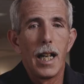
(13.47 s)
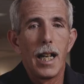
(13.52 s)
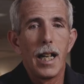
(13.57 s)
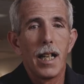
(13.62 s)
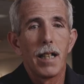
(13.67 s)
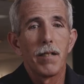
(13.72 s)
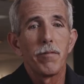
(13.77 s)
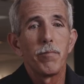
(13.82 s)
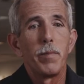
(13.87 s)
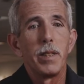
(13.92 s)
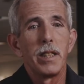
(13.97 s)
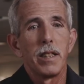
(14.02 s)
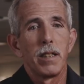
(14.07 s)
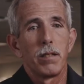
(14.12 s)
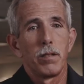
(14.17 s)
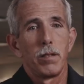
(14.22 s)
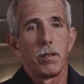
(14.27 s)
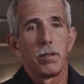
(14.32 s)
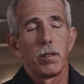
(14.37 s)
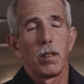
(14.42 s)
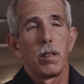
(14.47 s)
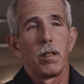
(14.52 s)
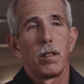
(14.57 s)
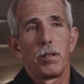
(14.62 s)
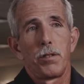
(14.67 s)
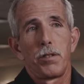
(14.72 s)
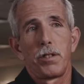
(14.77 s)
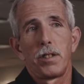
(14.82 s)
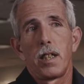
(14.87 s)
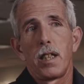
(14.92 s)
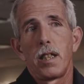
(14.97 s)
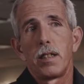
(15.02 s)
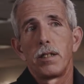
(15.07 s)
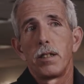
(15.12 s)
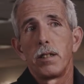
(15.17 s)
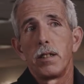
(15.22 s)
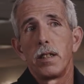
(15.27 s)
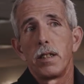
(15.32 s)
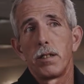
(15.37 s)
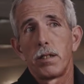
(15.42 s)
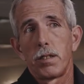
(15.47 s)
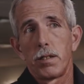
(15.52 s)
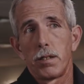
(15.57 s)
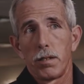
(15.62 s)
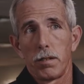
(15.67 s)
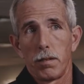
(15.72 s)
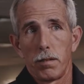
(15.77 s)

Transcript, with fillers: I've been on all sides of this